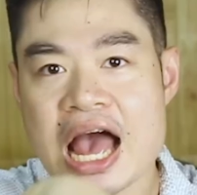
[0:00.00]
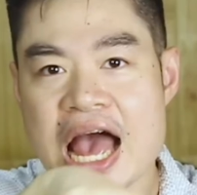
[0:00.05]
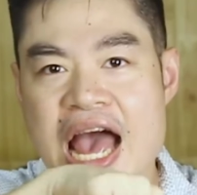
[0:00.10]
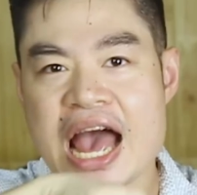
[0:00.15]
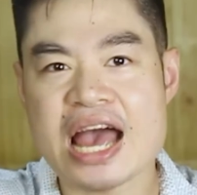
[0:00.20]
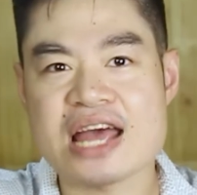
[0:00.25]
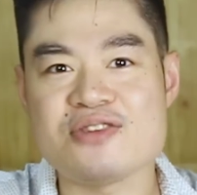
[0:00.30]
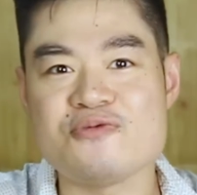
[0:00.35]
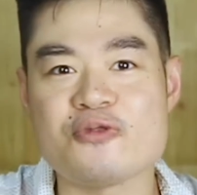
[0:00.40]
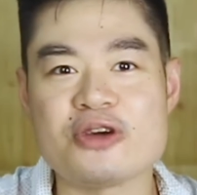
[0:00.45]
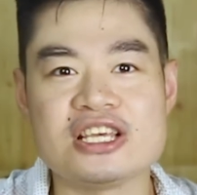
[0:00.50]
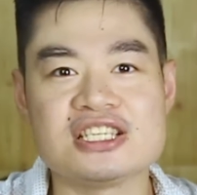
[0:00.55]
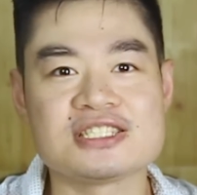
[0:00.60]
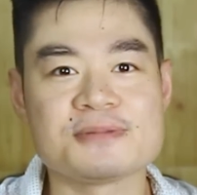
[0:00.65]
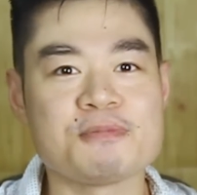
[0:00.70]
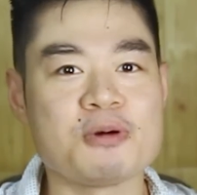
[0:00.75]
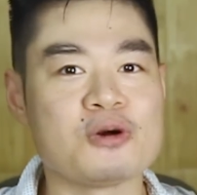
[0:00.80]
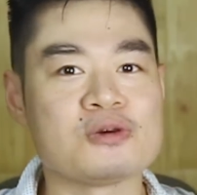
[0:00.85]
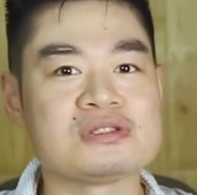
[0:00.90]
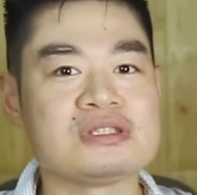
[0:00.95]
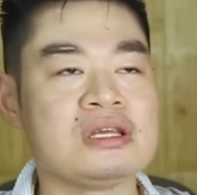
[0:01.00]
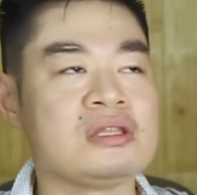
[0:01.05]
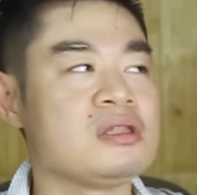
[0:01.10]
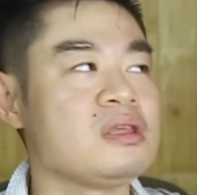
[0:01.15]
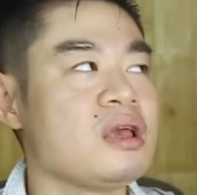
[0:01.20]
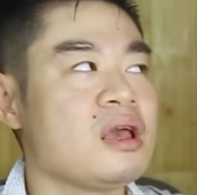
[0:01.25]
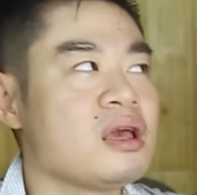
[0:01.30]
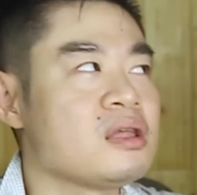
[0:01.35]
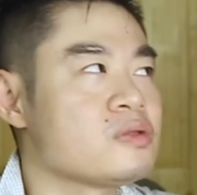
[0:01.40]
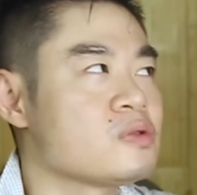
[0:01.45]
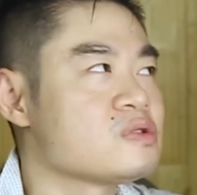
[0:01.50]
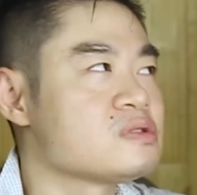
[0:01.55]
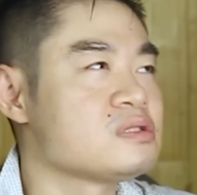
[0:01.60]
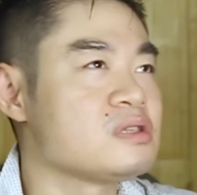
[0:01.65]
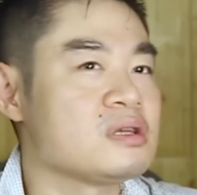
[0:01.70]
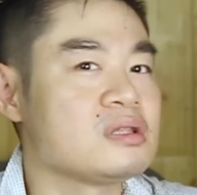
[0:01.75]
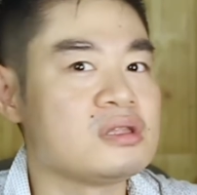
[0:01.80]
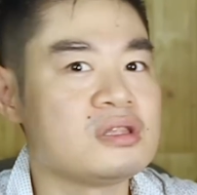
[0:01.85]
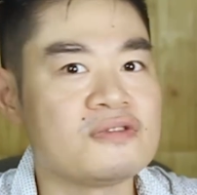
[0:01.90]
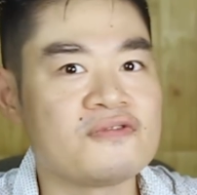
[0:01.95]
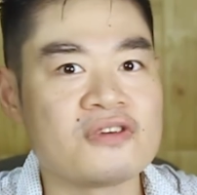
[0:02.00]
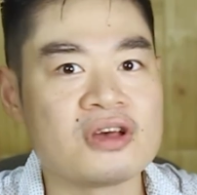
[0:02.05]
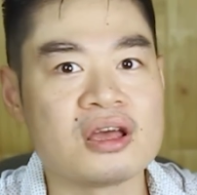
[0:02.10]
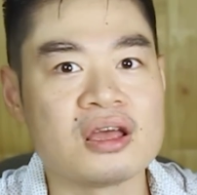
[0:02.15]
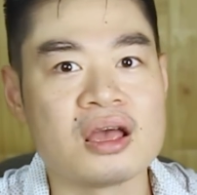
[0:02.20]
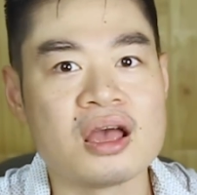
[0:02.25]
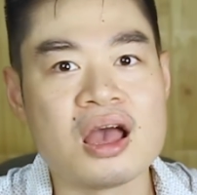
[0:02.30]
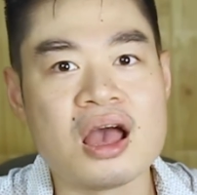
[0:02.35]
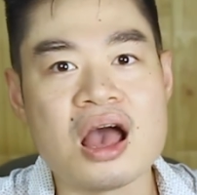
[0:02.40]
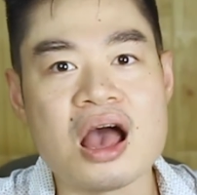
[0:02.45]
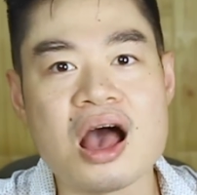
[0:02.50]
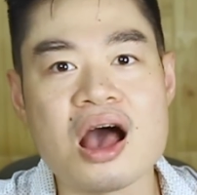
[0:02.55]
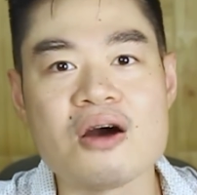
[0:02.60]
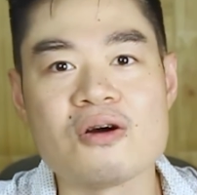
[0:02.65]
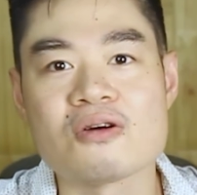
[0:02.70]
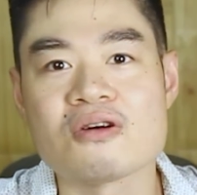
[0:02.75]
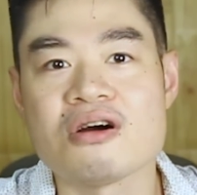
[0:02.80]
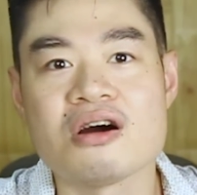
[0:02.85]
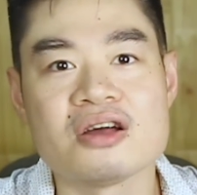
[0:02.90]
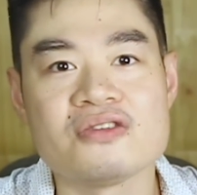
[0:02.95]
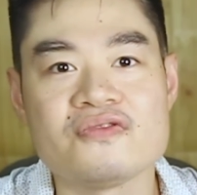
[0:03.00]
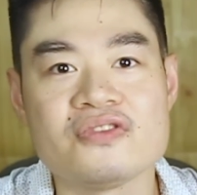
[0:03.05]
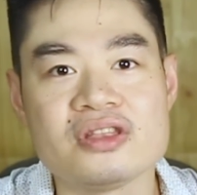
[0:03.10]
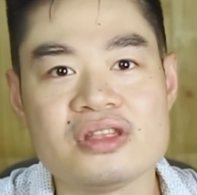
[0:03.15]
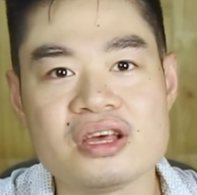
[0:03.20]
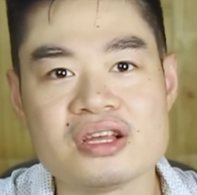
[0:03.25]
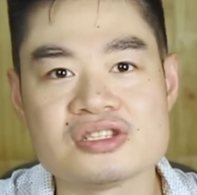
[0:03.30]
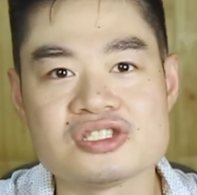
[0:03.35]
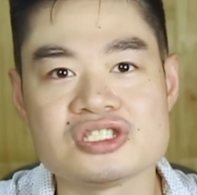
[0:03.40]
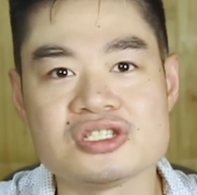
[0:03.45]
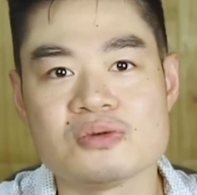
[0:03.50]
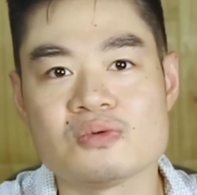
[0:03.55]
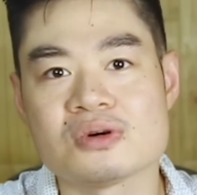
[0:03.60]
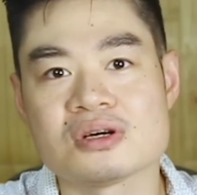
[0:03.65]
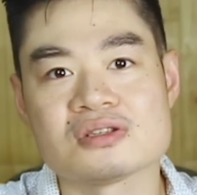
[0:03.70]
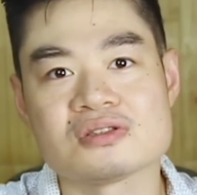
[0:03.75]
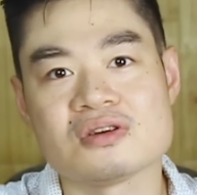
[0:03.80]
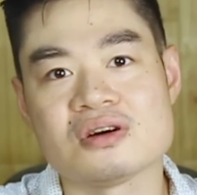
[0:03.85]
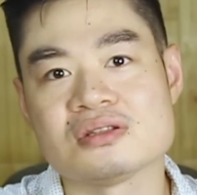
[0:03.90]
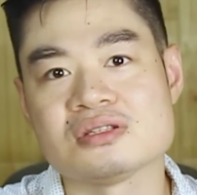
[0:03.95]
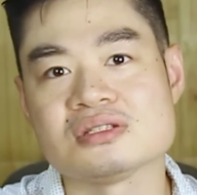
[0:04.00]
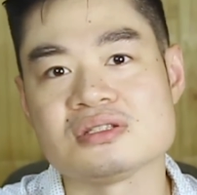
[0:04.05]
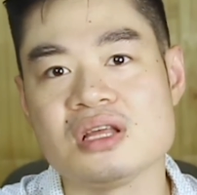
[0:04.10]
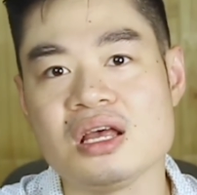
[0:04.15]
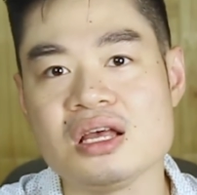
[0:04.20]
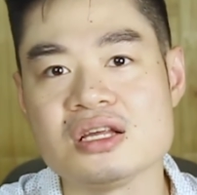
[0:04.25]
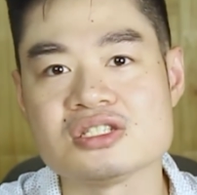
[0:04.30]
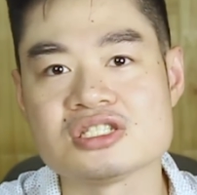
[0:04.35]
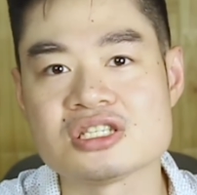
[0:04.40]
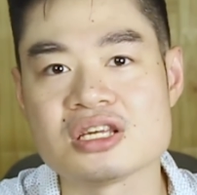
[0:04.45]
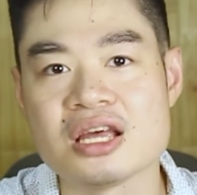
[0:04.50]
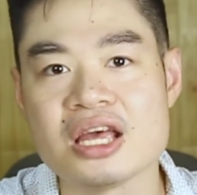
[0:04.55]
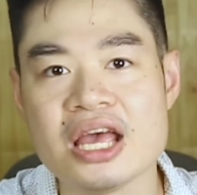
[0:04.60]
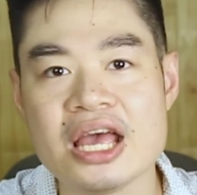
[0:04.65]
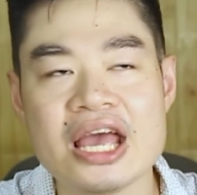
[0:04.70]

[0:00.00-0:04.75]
hand-waist pose in the end to signify how confident she was on stage.